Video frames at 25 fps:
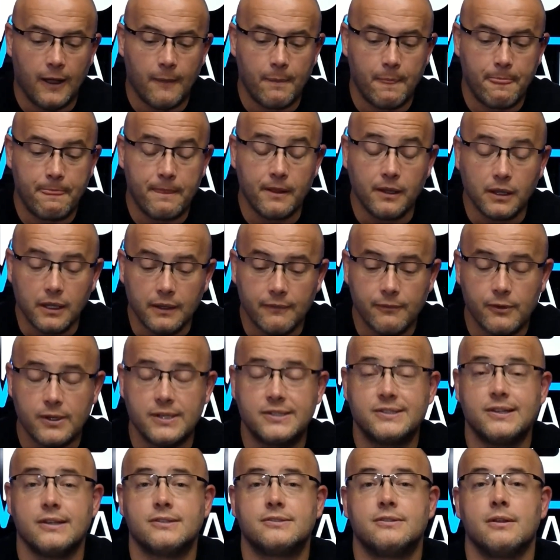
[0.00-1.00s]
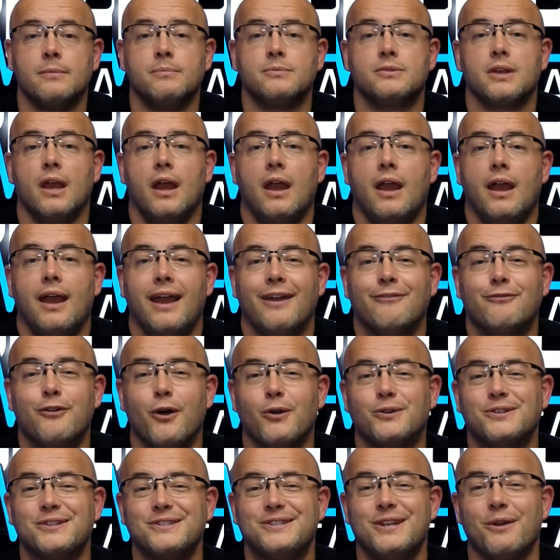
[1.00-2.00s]
delivery systems. And
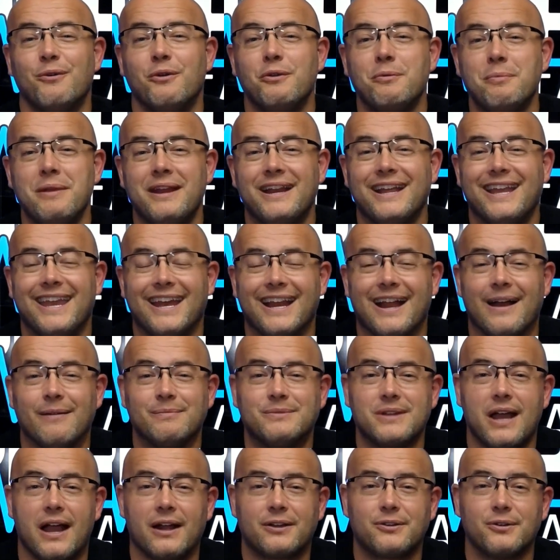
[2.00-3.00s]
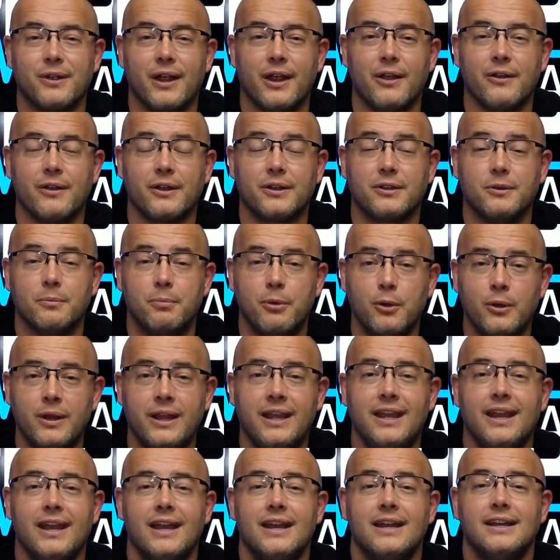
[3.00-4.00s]
folks, until we meet again, I'm Dr. Eric
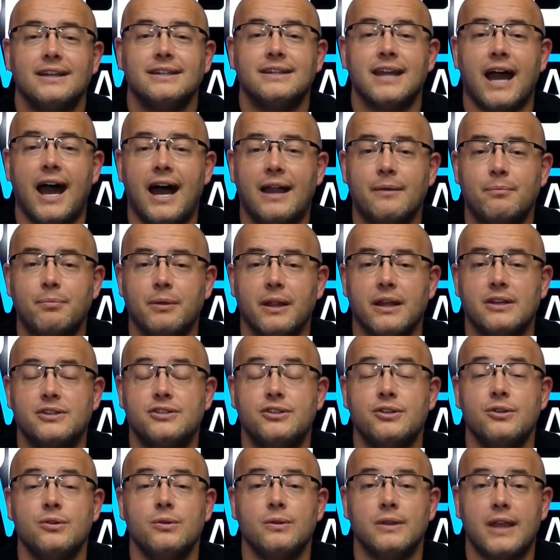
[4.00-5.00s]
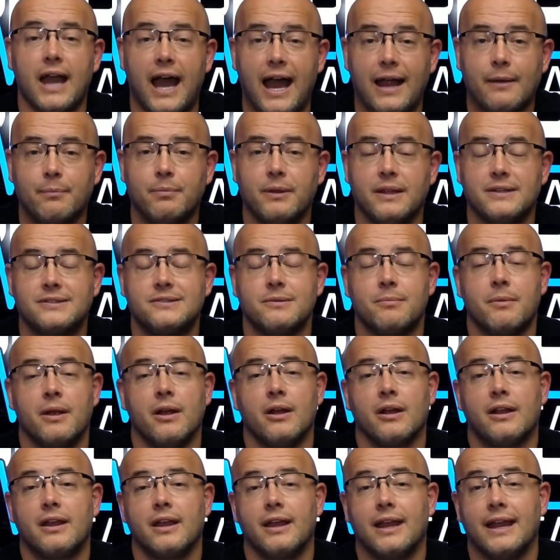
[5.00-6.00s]
Nepute. God bless you. God bless
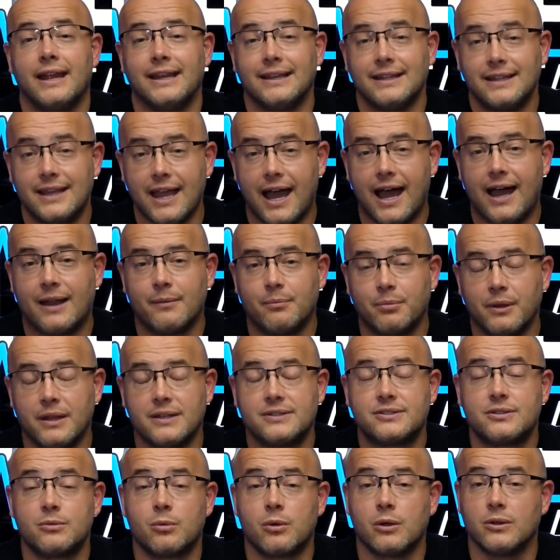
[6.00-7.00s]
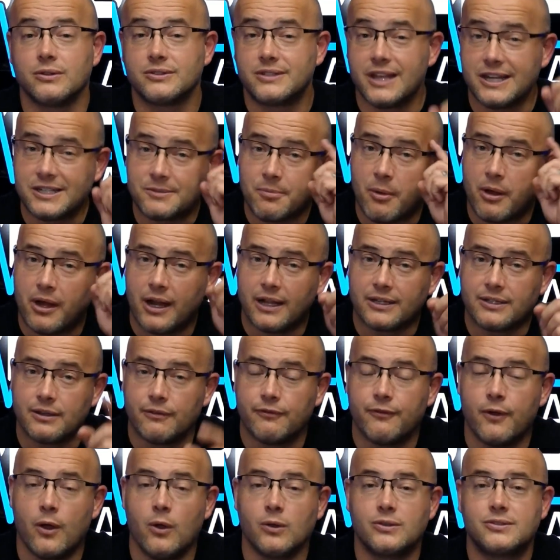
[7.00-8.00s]
America. And God bless the world. Stay smart out there,
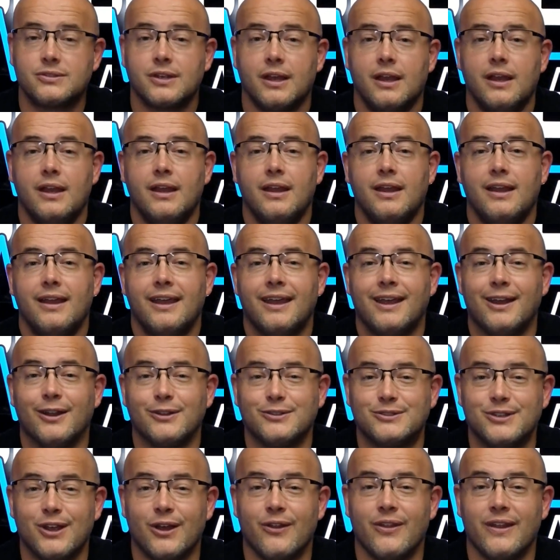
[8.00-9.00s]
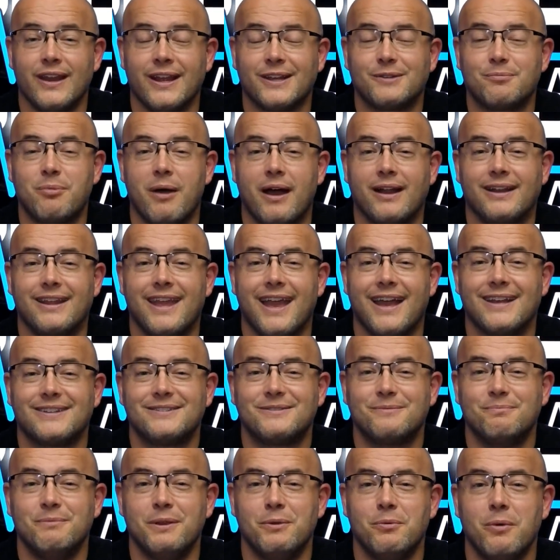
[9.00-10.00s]
folks. And I'll see you on the next podcast.
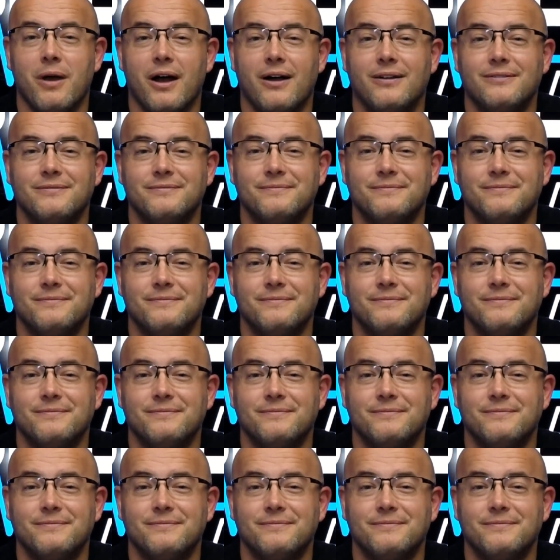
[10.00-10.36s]
Be well.